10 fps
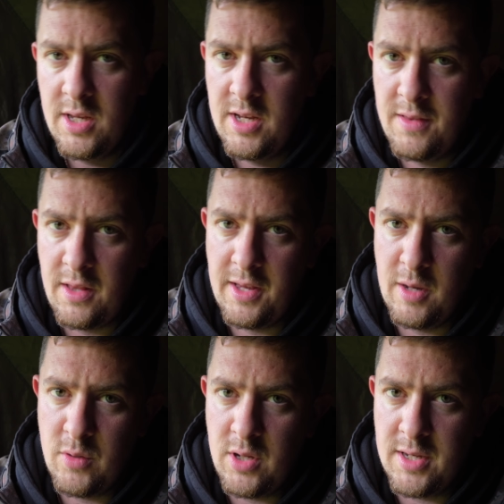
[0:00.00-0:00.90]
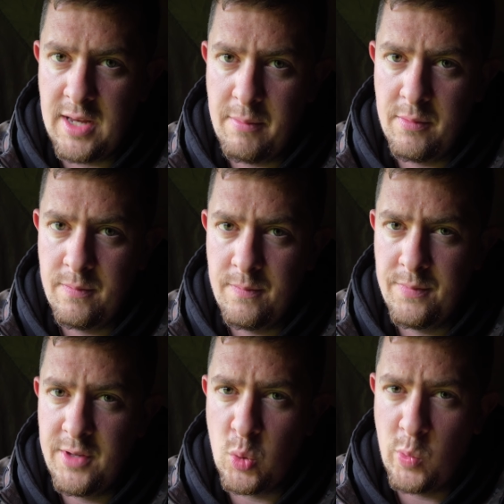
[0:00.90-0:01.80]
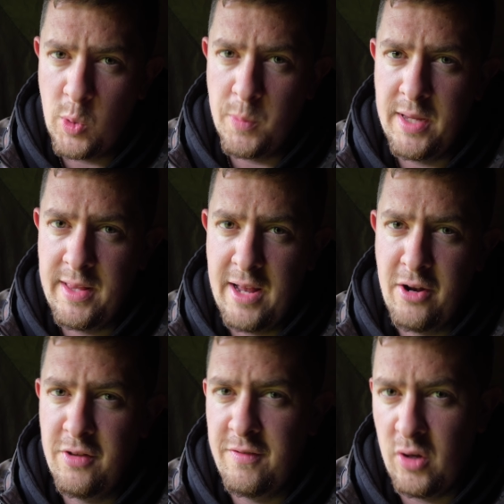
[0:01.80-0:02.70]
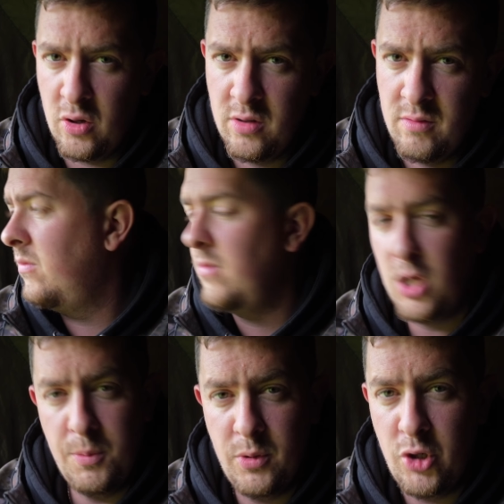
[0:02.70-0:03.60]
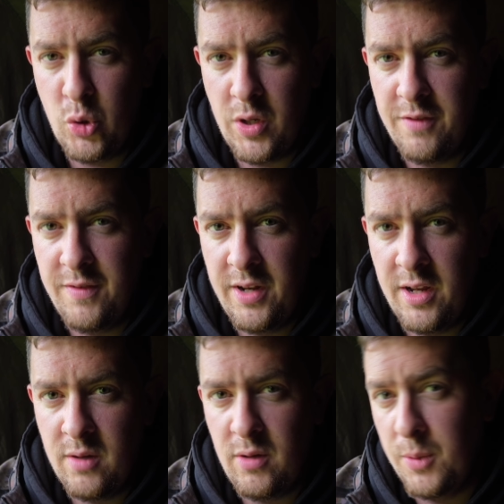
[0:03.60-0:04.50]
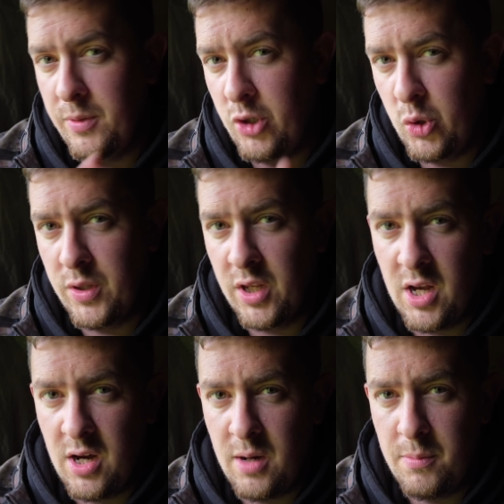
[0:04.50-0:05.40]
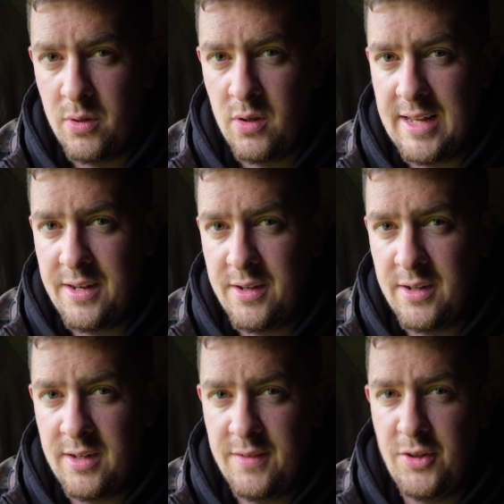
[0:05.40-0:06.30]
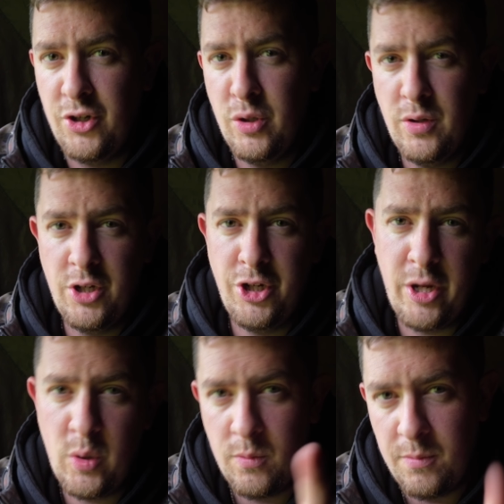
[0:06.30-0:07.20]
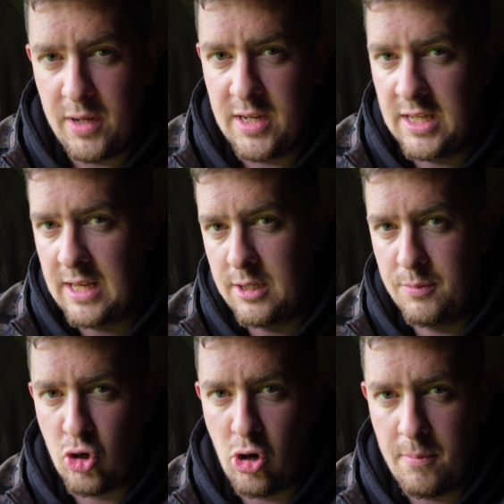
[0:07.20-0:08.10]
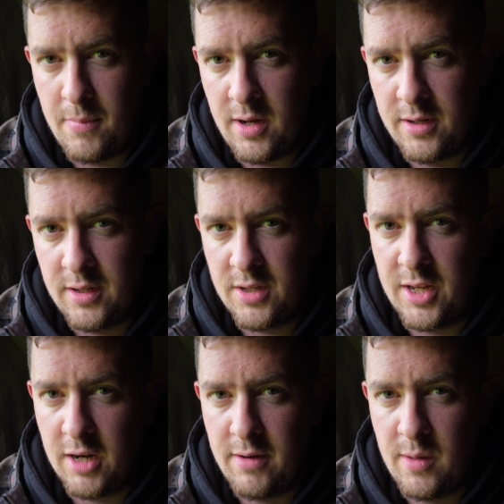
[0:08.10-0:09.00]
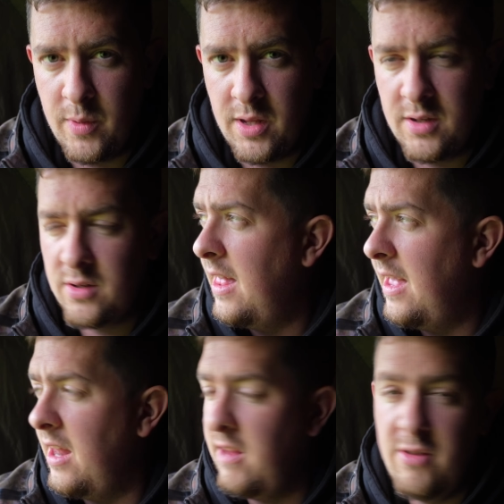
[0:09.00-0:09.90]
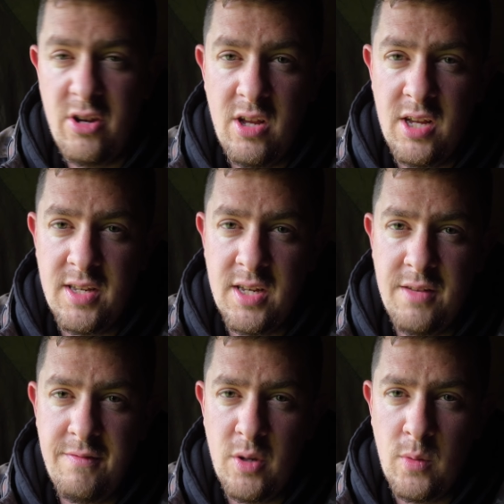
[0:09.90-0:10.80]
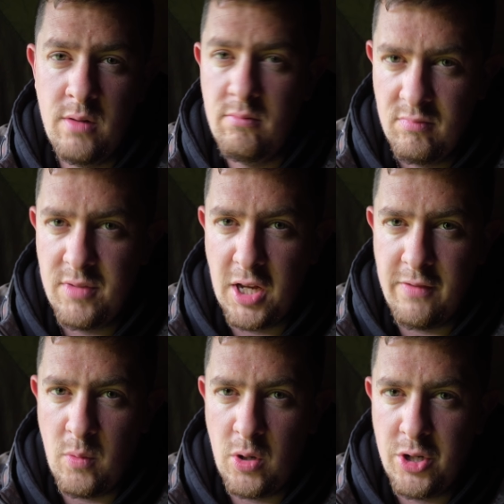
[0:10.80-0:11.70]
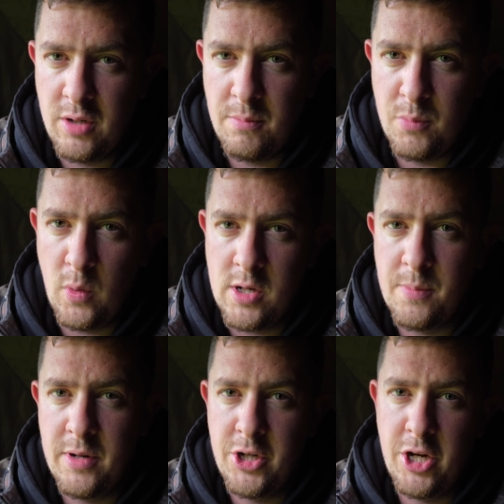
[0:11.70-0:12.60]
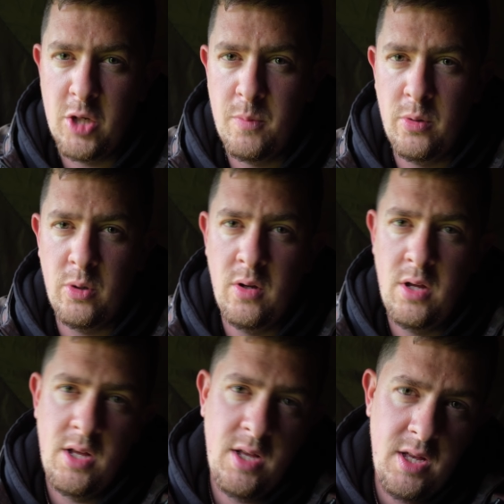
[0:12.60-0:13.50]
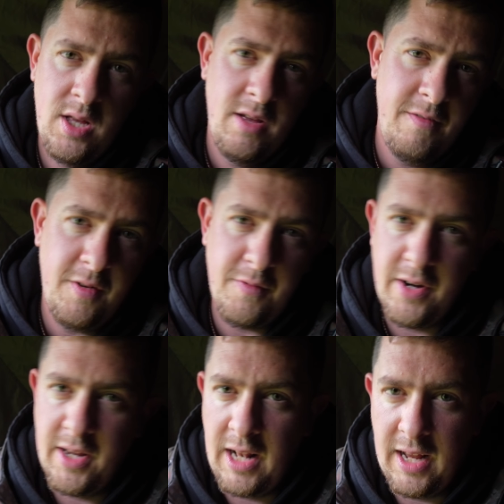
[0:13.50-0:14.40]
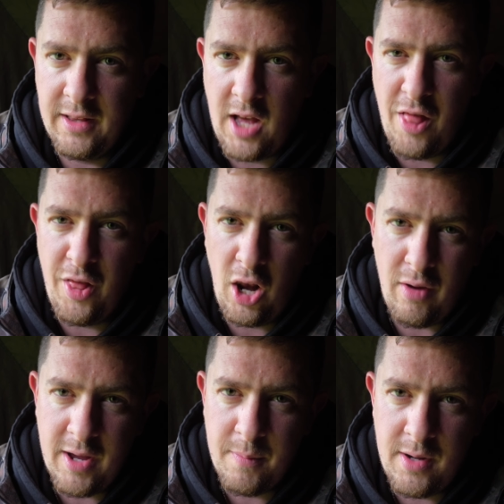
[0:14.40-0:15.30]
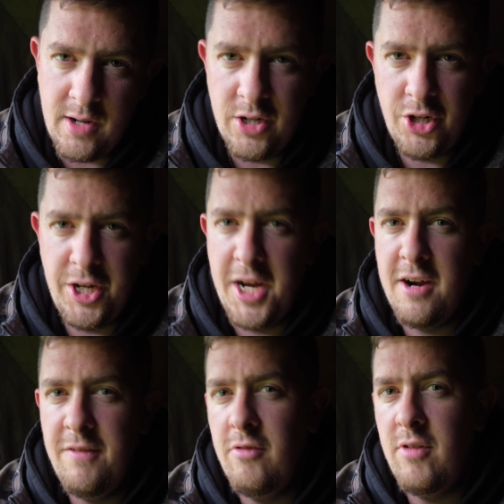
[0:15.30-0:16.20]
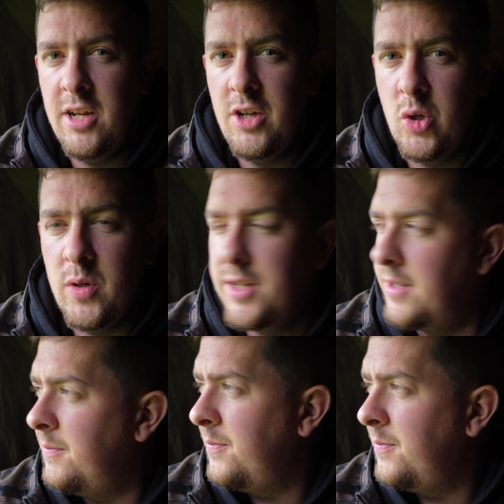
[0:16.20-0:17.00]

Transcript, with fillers: If nothing else does happen, this will be the end of the vlog. I hope you enjoyed the video, I hope you enjoyed the carp, and if you're new to the channel, please hit that subscribe button and stick around with us. And if you're an existing viewer, thank you for watching, always appreciate your support. Feel free to click the like button and share if you really enjoyed it.